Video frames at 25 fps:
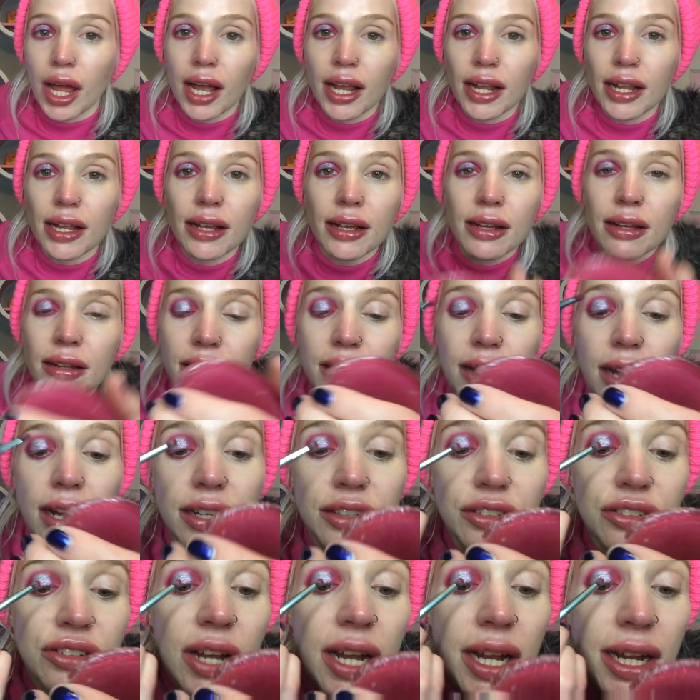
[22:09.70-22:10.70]
like
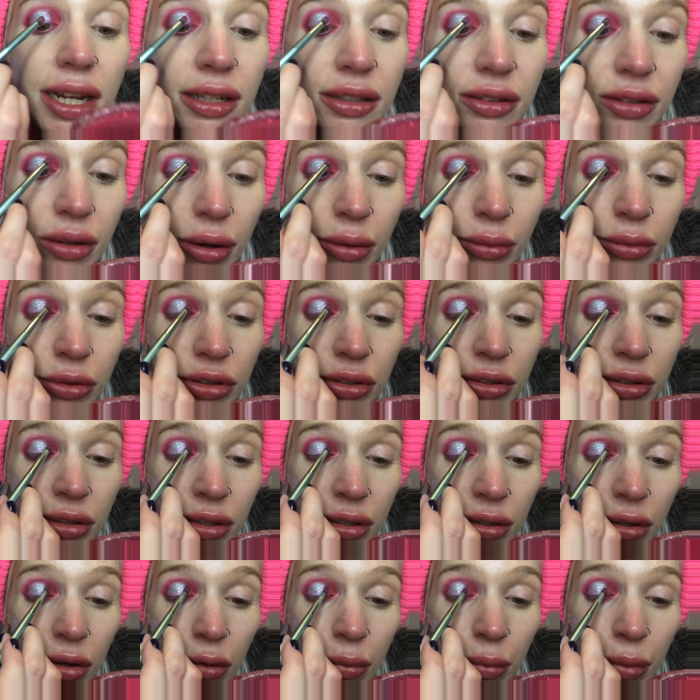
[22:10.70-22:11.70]
that shade, so I'm just
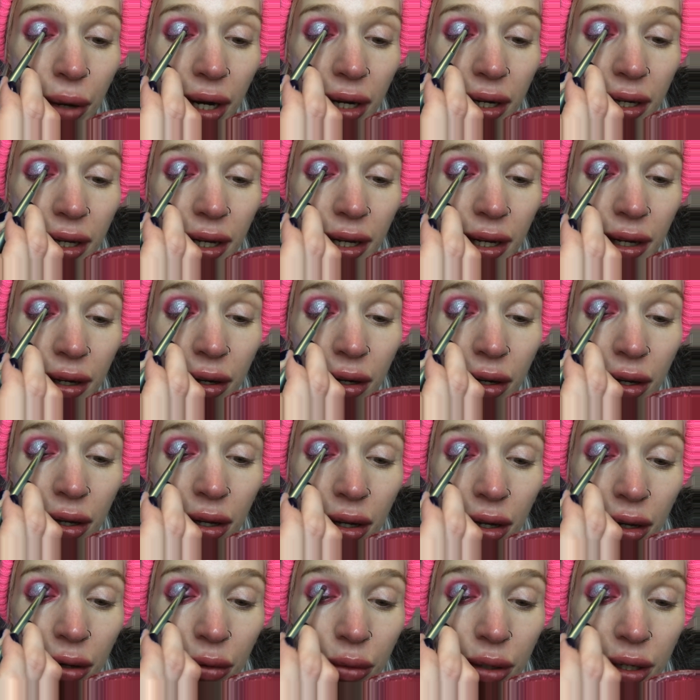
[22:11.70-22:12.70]
going to go back in
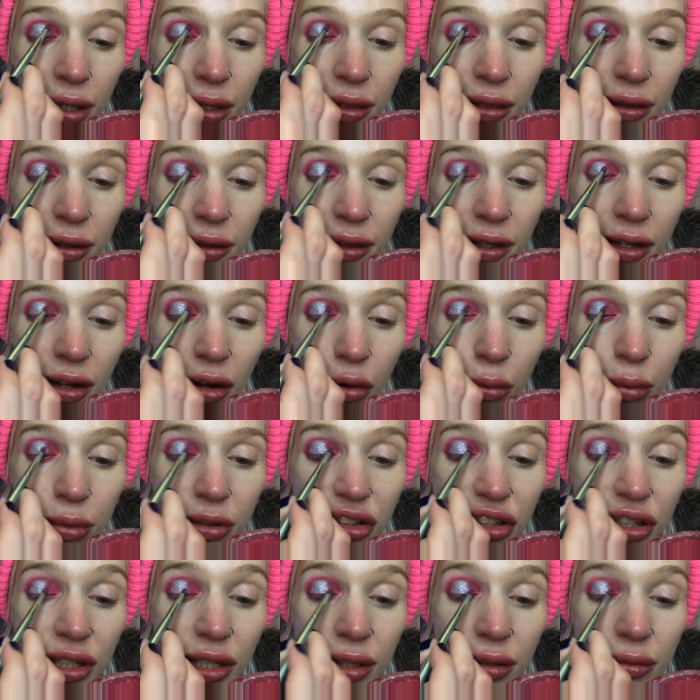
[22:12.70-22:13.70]
with the
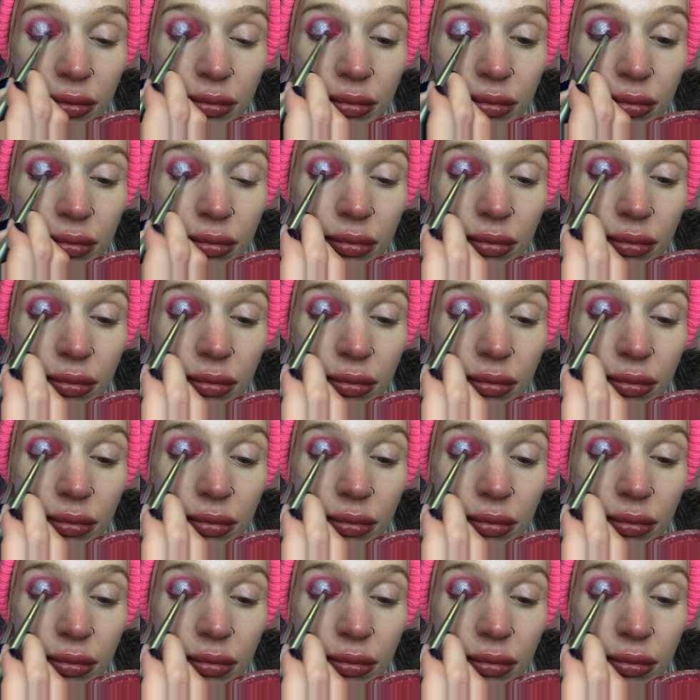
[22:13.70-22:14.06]
aubergine.